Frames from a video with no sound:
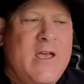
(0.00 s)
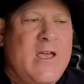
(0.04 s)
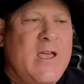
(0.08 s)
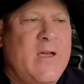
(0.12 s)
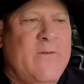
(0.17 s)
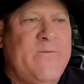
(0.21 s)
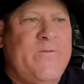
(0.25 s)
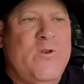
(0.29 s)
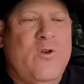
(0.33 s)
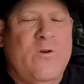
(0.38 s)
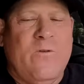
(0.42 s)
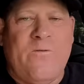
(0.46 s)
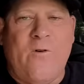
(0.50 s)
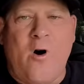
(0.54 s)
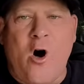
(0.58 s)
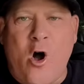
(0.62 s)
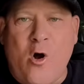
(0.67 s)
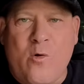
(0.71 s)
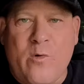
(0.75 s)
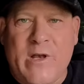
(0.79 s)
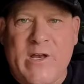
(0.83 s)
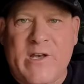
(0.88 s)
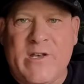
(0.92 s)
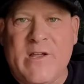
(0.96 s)
if you've
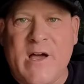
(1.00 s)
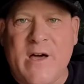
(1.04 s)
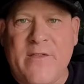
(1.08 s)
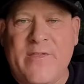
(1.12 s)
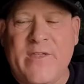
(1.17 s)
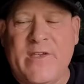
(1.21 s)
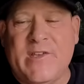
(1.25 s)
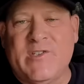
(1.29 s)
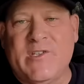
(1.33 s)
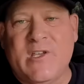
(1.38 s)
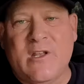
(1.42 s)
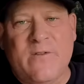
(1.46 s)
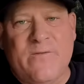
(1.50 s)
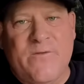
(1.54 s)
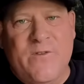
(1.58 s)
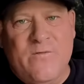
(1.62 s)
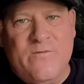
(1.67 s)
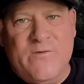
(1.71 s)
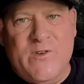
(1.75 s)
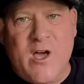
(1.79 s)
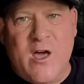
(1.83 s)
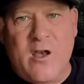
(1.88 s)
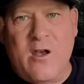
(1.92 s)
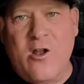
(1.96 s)
already done this and if
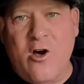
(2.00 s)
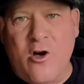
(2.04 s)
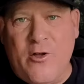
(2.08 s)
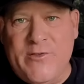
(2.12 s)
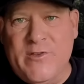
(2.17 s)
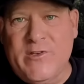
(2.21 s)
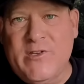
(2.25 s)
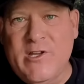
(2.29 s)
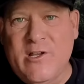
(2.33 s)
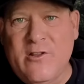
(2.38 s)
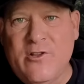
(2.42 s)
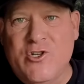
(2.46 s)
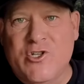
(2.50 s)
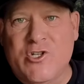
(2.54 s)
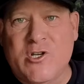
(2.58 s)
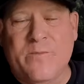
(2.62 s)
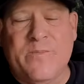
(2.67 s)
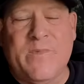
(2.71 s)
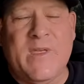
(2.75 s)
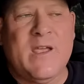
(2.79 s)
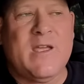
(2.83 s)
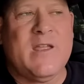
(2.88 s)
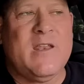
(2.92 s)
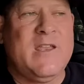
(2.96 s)
you've done it all the
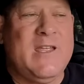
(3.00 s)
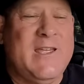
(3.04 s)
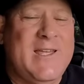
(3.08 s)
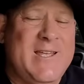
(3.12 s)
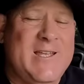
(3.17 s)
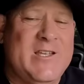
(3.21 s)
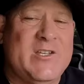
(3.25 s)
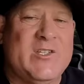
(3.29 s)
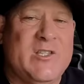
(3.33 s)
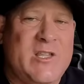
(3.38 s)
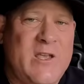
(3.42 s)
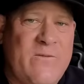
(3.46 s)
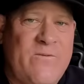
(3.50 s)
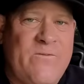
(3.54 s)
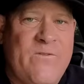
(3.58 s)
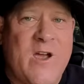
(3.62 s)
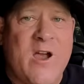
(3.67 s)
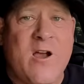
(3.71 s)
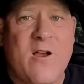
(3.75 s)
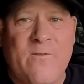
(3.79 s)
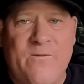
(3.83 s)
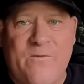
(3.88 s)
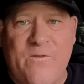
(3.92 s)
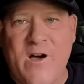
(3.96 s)
dealership they can easily
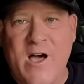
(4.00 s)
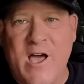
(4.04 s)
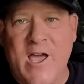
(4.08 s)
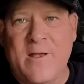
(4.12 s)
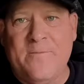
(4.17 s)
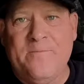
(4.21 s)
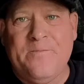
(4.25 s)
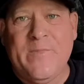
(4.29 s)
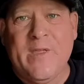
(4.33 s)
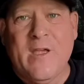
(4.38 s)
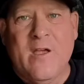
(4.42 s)
verify